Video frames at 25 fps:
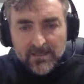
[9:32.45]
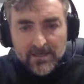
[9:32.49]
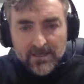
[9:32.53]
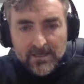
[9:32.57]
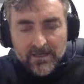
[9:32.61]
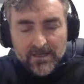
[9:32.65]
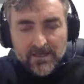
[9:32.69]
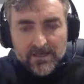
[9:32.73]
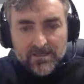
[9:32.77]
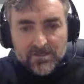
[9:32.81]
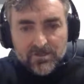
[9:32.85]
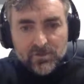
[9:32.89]

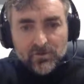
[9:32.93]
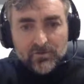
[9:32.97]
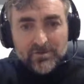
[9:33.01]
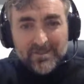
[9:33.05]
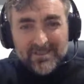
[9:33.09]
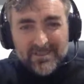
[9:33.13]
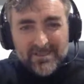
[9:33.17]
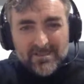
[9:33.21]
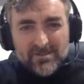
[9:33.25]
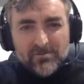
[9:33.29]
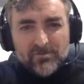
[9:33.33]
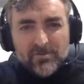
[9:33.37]
Uh, so
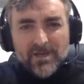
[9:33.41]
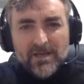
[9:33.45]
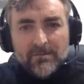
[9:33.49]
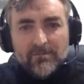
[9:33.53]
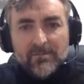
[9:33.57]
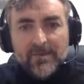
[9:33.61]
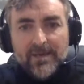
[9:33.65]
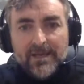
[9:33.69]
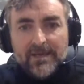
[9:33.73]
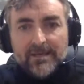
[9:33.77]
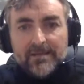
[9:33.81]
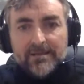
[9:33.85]
this is
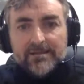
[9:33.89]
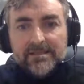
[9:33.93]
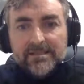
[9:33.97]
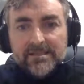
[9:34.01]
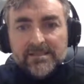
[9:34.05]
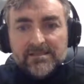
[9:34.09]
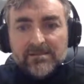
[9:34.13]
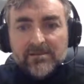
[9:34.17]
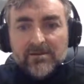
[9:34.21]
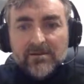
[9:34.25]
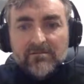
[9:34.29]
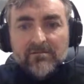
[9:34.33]
really big.
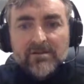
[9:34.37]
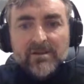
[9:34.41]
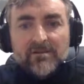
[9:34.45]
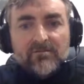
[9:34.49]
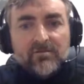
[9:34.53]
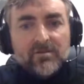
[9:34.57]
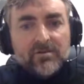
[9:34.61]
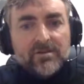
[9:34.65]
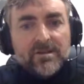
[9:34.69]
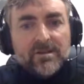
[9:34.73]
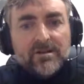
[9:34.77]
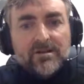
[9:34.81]
This is really
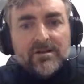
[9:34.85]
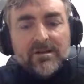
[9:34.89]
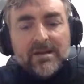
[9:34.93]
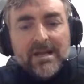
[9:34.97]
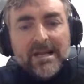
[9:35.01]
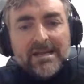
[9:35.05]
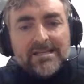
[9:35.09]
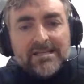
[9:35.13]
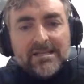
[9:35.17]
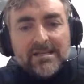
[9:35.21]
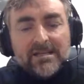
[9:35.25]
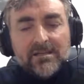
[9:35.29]
big for the
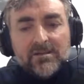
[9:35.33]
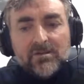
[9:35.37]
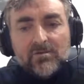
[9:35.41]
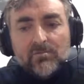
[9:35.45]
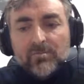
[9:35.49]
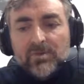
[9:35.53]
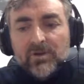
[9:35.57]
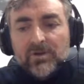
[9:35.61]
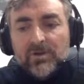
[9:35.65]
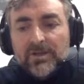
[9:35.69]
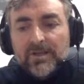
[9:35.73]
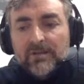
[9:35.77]
classical
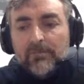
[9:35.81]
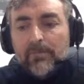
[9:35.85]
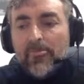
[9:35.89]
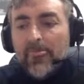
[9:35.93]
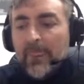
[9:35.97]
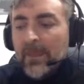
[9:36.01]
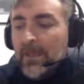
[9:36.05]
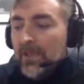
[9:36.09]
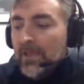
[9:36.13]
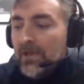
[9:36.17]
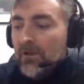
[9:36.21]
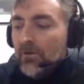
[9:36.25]
computing.
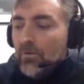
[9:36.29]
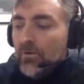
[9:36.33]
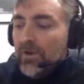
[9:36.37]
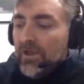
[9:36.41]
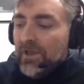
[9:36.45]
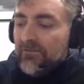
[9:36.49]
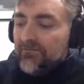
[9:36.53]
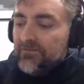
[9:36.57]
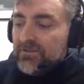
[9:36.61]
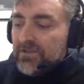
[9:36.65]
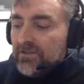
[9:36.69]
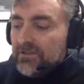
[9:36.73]

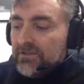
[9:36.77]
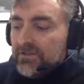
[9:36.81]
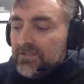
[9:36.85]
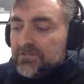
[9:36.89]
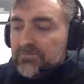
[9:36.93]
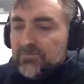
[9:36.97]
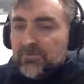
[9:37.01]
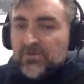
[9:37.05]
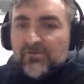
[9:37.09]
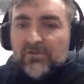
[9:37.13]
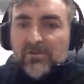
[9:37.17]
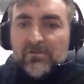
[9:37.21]
We have done
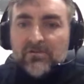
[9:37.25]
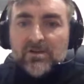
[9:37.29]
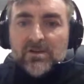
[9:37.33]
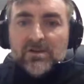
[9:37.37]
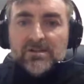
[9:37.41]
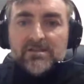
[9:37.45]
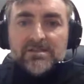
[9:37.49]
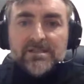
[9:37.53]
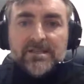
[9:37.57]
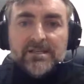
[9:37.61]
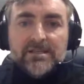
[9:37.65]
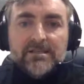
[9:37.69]
this proof of
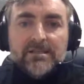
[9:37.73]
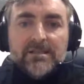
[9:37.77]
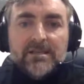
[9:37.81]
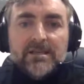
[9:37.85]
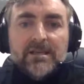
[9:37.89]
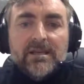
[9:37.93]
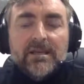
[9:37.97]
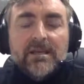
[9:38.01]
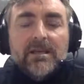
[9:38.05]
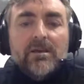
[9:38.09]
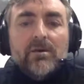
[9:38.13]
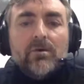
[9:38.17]
concept
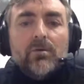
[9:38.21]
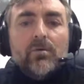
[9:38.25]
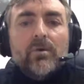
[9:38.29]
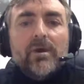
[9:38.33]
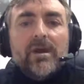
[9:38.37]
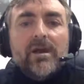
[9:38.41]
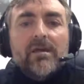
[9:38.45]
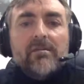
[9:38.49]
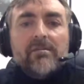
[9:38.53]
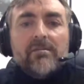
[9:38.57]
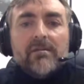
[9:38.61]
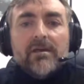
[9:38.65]

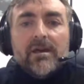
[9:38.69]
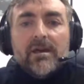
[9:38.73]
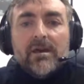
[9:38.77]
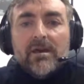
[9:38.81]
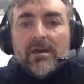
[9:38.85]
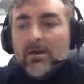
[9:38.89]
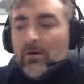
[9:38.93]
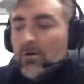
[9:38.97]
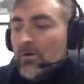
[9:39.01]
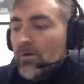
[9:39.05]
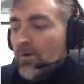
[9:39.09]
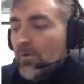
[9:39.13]
with
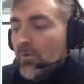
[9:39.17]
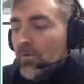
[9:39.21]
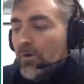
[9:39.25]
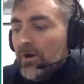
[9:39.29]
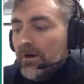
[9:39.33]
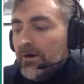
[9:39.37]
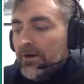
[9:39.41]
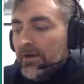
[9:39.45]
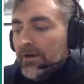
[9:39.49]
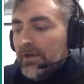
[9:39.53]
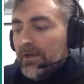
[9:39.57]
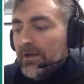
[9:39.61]
uh,
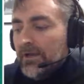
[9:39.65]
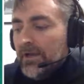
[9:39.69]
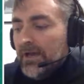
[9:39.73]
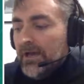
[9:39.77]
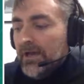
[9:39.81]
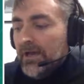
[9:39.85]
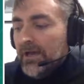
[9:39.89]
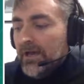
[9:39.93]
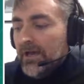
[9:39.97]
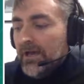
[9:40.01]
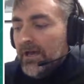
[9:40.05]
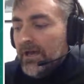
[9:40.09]
our,
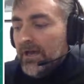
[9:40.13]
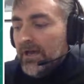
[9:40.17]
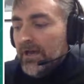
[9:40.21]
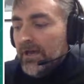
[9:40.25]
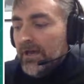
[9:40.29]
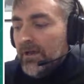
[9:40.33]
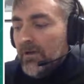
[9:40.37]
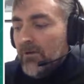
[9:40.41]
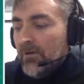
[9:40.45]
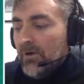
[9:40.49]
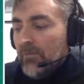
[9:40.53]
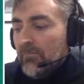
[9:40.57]

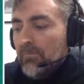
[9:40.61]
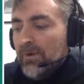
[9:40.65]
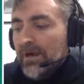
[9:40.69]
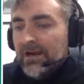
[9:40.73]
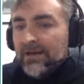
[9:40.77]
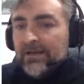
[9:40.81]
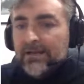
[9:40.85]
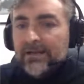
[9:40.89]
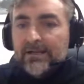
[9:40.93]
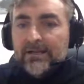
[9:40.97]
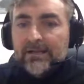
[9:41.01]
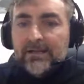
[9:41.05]
uh, our
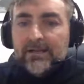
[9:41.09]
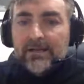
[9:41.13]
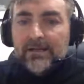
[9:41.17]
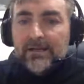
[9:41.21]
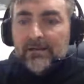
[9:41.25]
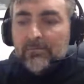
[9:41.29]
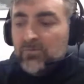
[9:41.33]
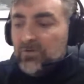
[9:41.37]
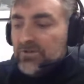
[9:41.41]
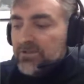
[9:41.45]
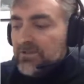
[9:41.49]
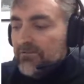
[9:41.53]
partner,
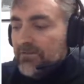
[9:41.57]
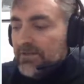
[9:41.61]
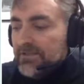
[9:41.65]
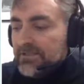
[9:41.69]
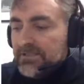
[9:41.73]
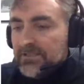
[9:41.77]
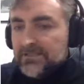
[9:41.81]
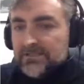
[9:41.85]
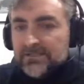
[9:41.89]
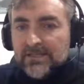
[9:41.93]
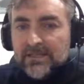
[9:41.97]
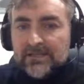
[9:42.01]
uh,
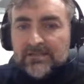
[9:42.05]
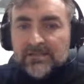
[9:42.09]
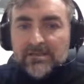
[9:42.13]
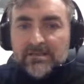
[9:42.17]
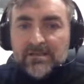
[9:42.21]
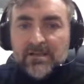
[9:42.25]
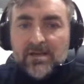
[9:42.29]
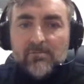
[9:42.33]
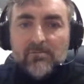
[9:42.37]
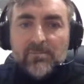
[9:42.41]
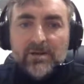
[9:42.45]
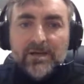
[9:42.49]
Multiverse, a
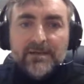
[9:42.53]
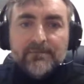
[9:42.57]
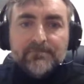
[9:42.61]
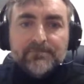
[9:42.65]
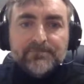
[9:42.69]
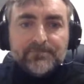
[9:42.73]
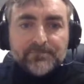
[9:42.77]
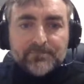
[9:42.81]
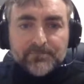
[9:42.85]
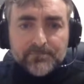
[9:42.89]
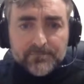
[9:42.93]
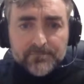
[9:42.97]
startup company.
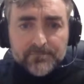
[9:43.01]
